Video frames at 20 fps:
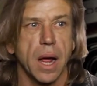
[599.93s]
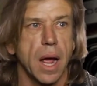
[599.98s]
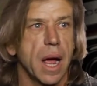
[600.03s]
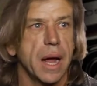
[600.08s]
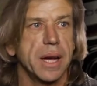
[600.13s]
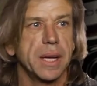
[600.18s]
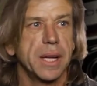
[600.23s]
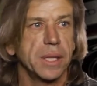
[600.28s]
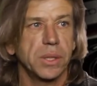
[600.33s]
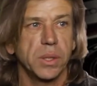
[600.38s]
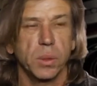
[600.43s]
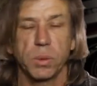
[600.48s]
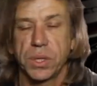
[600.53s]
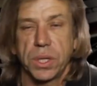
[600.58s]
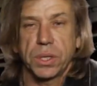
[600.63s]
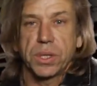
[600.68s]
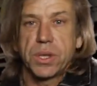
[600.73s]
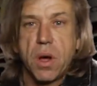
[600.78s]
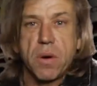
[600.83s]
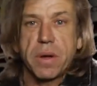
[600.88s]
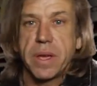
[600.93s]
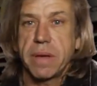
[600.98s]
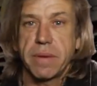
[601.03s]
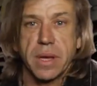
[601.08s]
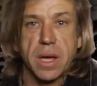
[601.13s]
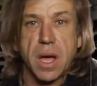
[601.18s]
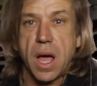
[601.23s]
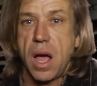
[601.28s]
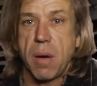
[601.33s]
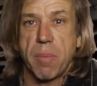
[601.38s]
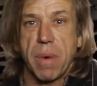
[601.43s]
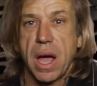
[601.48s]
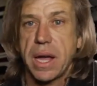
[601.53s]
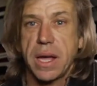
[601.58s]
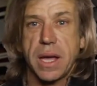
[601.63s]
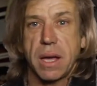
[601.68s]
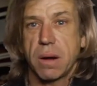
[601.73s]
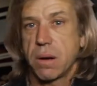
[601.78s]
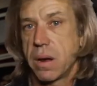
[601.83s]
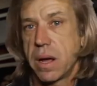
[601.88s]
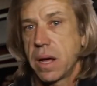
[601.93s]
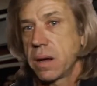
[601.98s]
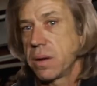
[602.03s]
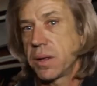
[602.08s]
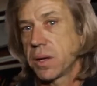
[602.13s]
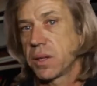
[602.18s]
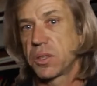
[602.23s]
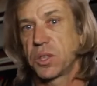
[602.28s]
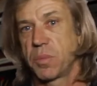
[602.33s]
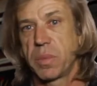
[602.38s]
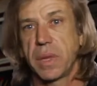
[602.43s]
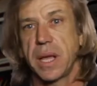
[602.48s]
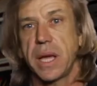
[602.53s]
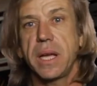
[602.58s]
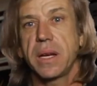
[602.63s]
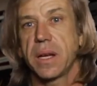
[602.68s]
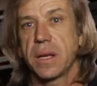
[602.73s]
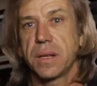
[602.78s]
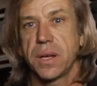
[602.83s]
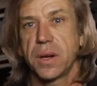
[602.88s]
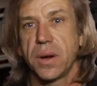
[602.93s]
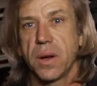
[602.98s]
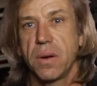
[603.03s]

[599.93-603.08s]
I guess there was just no giving up. I can't know how to explain it,